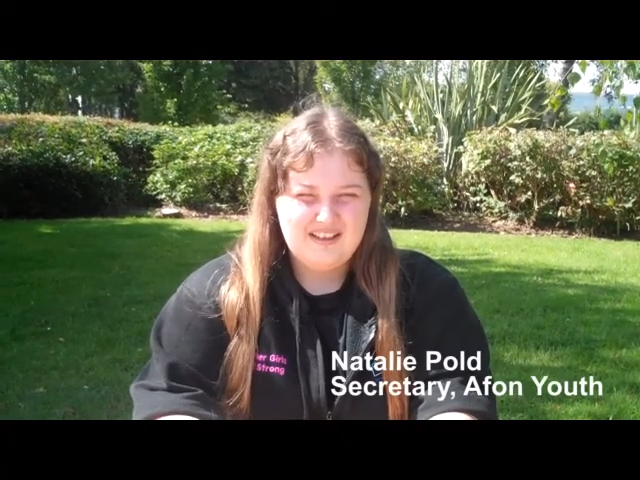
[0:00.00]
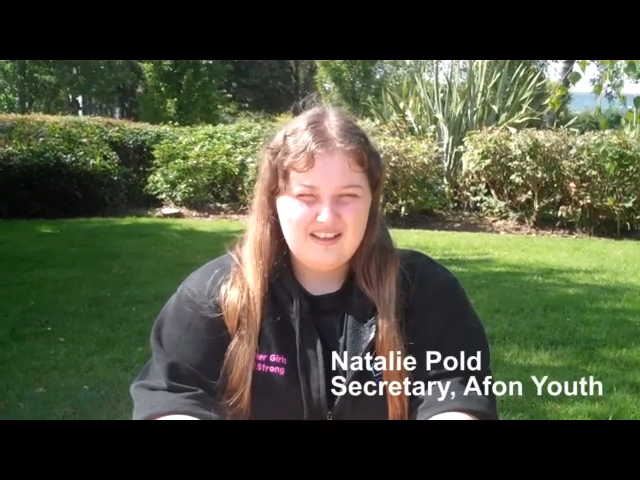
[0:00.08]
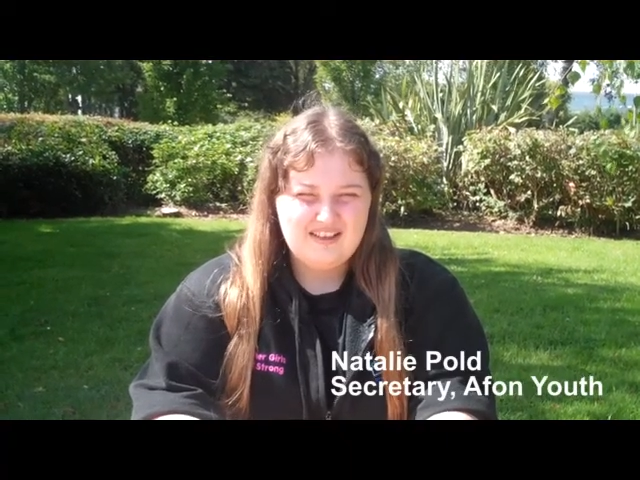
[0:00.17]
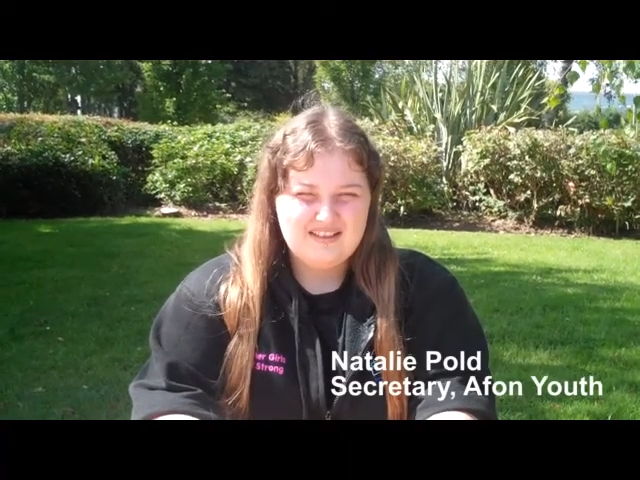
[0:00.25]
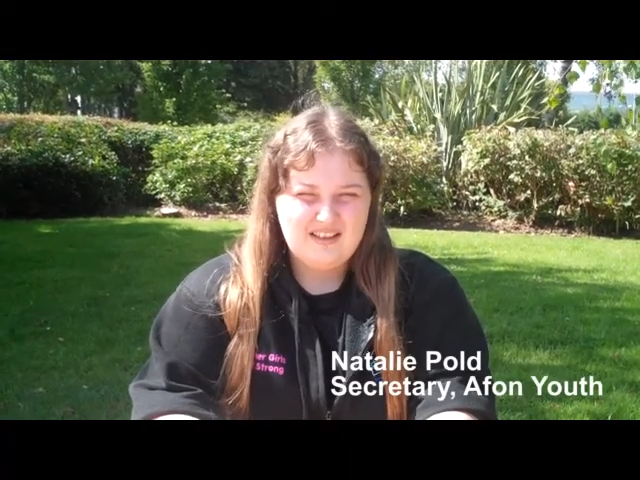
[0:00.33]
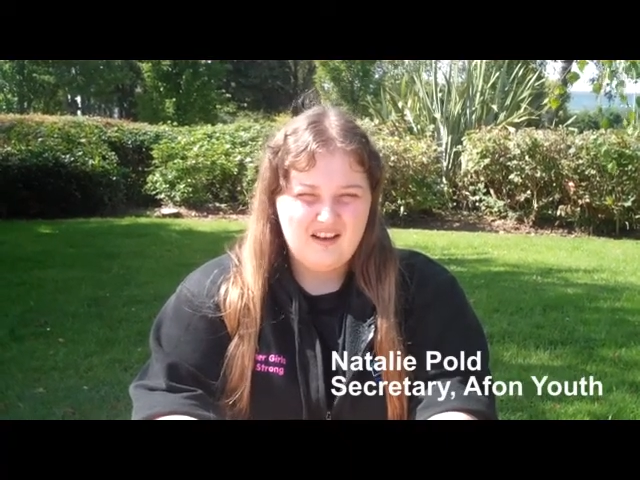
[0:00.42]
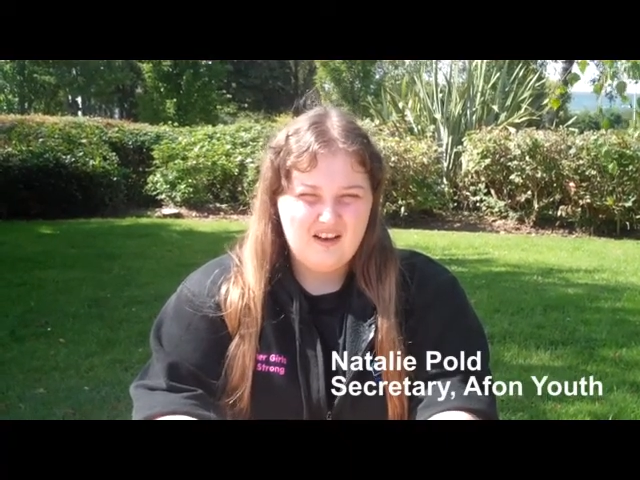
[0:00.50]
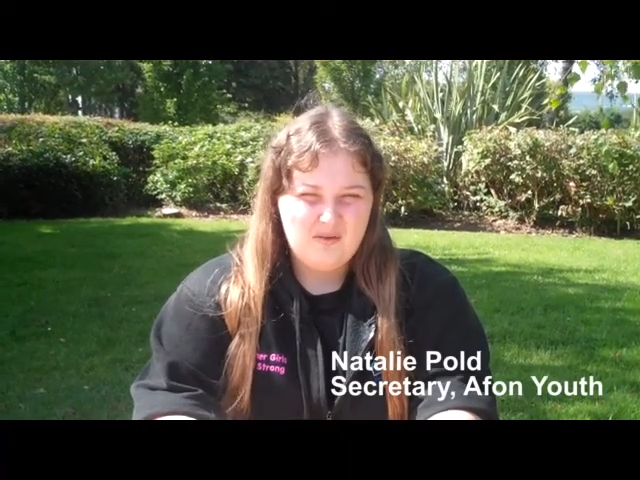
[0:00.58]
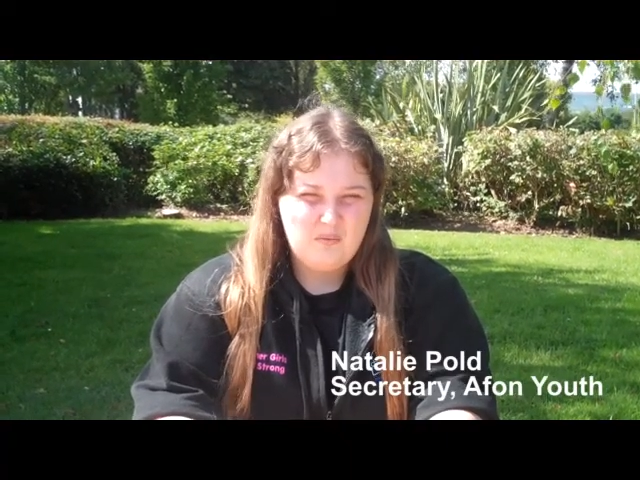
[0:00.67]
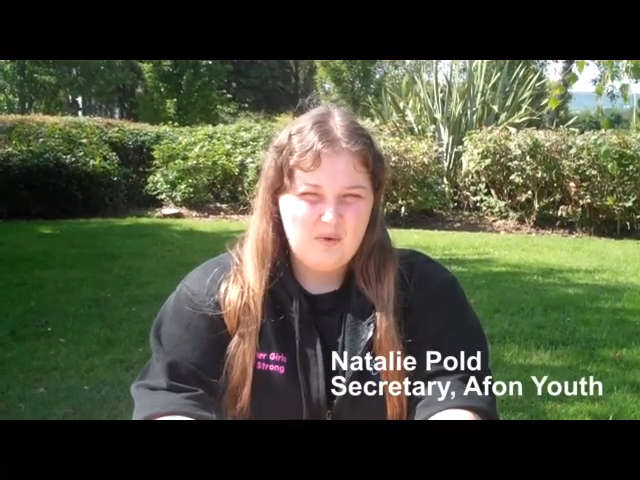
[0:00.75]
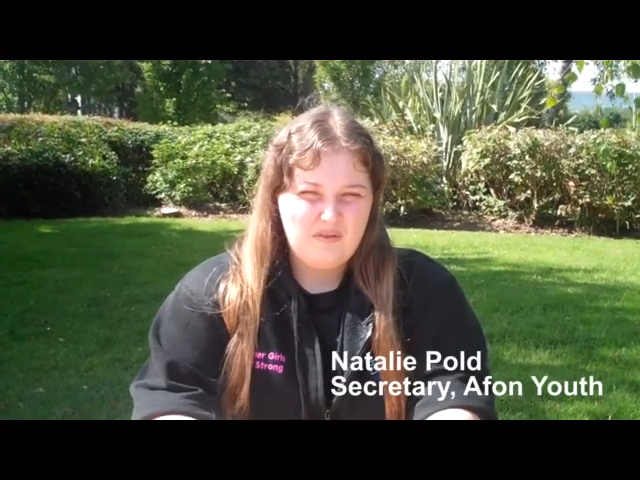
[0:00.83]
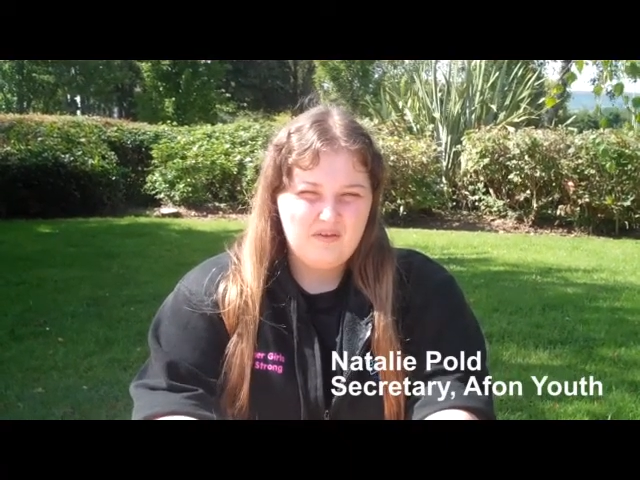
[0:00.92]
and
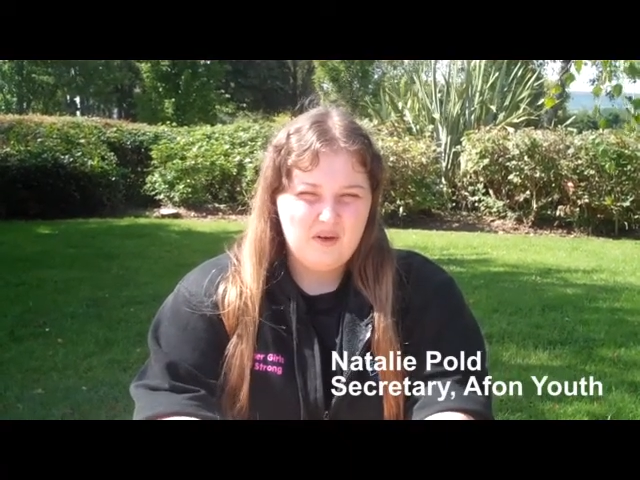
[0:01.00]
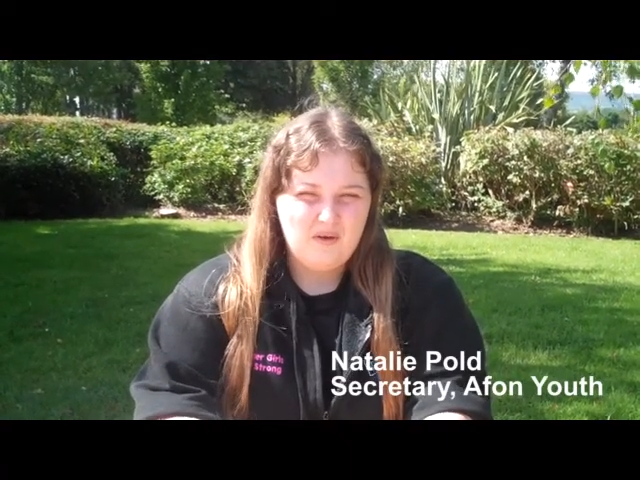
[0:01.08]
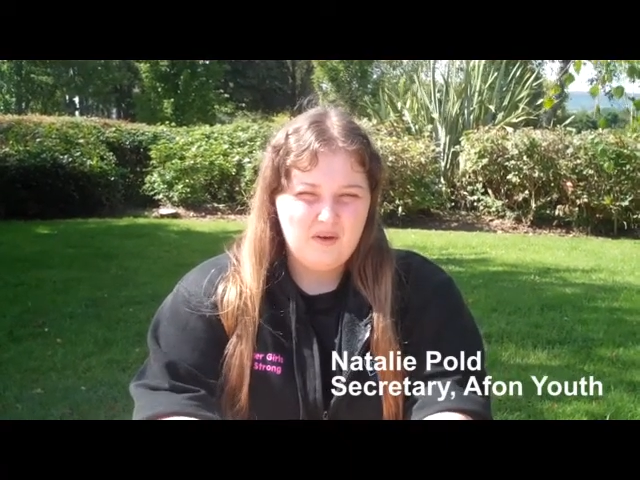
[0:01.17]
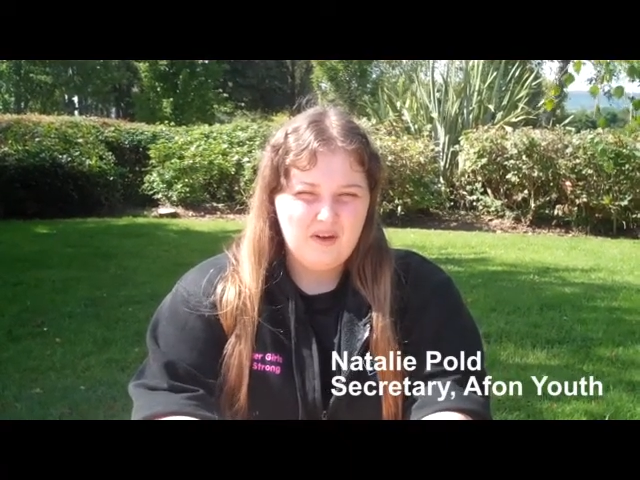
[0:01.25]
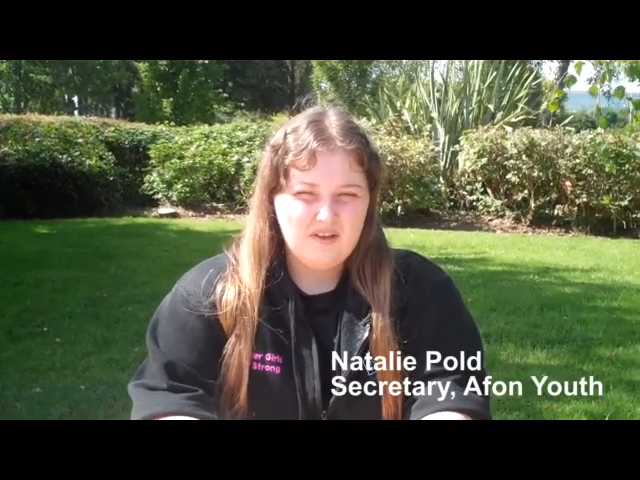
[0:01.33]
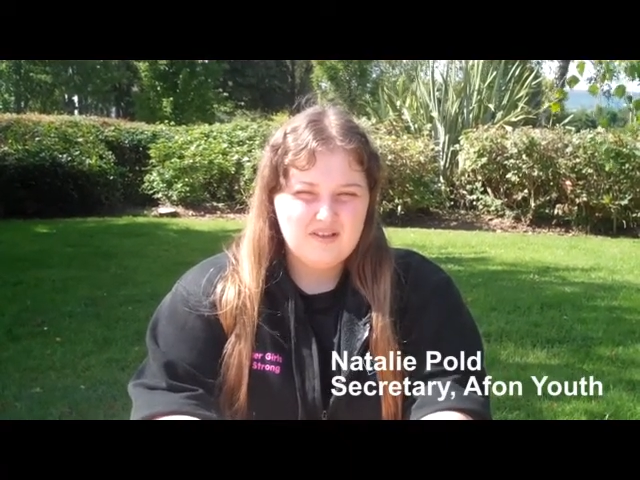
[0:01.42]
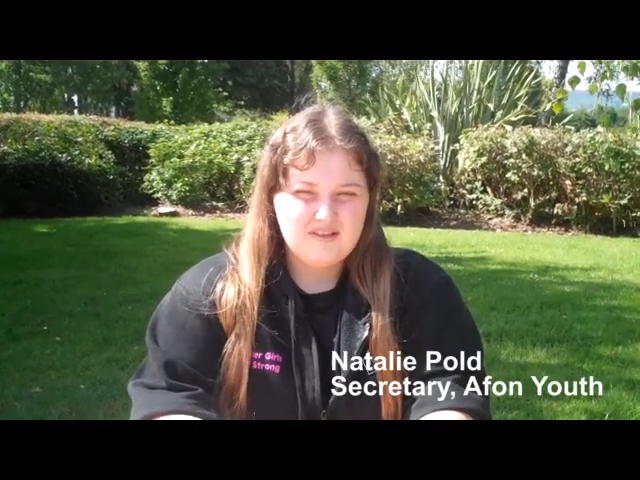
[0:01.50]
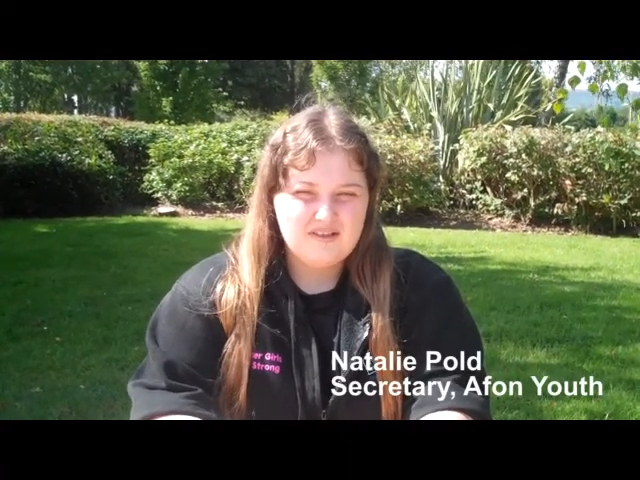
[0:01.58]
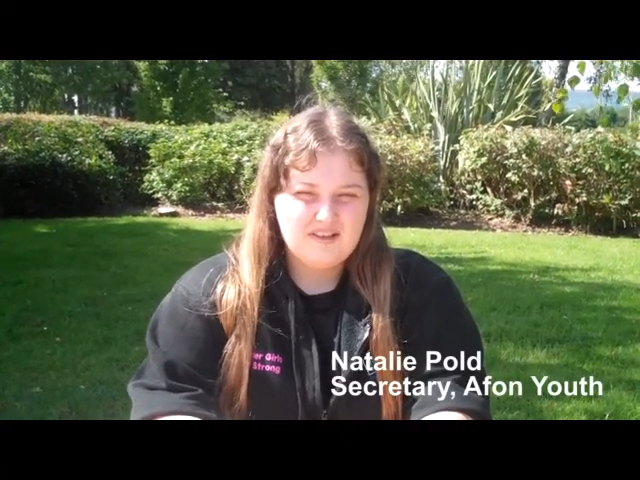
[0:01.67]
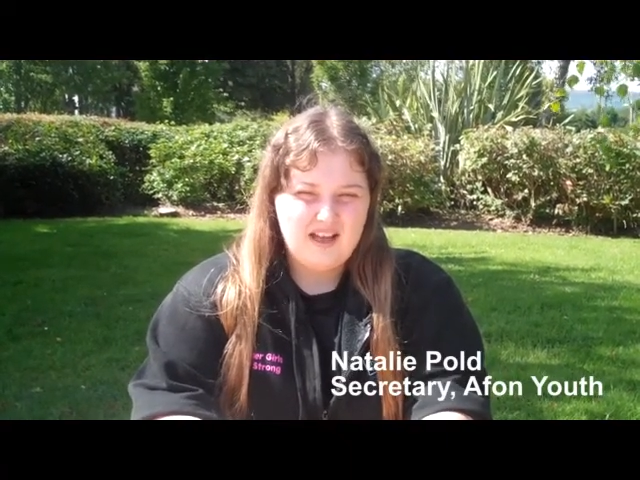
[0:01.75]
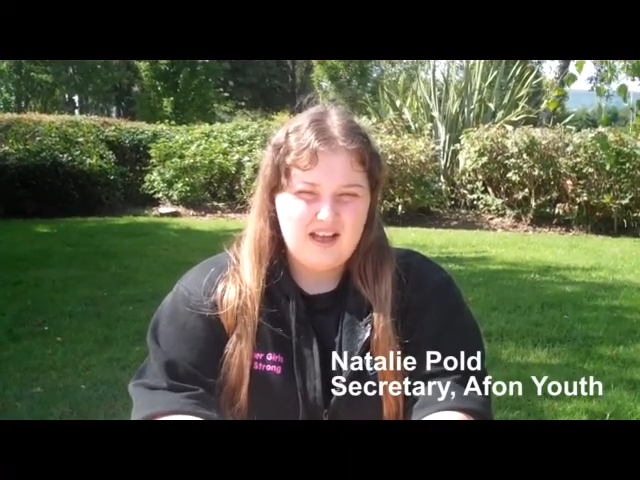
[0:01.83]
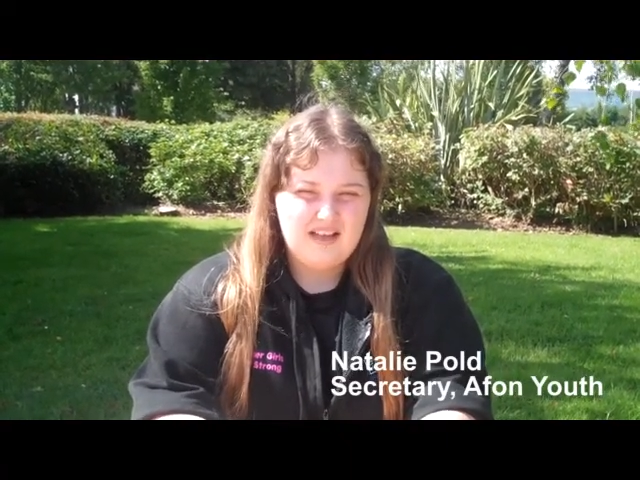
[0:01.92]
I'm with GoGirls,